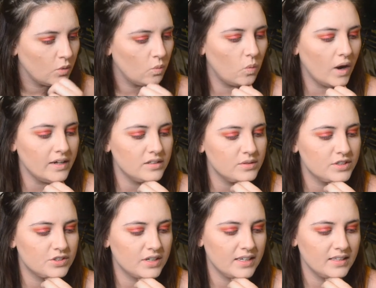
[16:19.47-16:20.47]
Why do
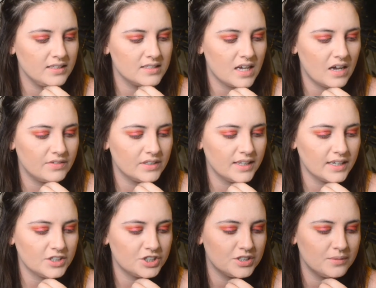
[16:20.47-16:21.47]
Australians have
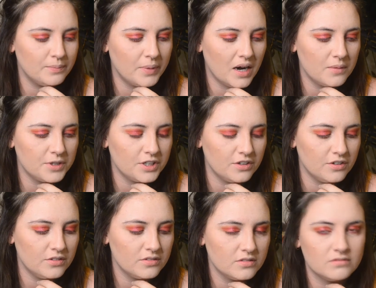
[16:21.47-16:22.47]
election
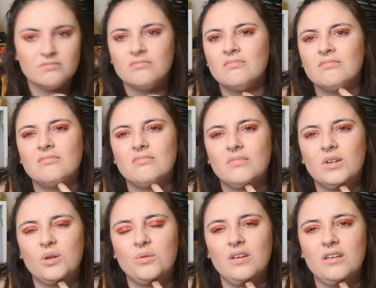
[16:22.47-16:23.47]
barbecues?
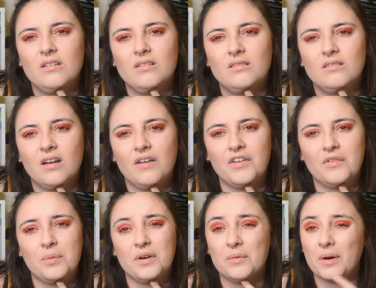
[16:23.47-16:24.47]
Do we? I've never
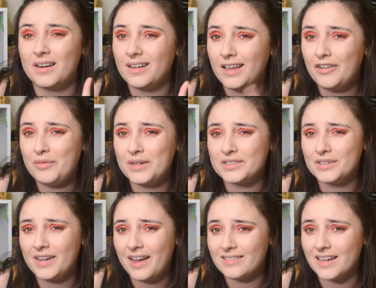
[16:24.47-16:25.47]
been to one. If we do,
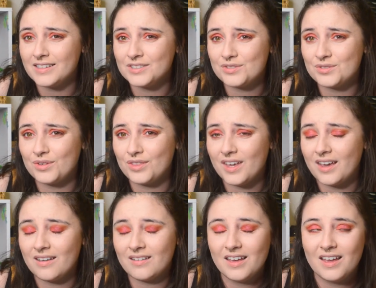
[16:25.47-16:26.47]
and that is a true
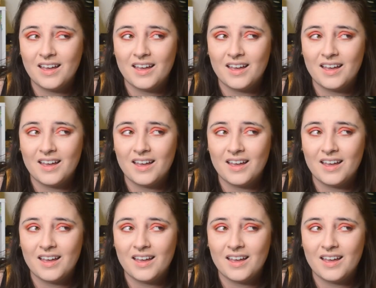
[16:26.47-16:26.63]
thing,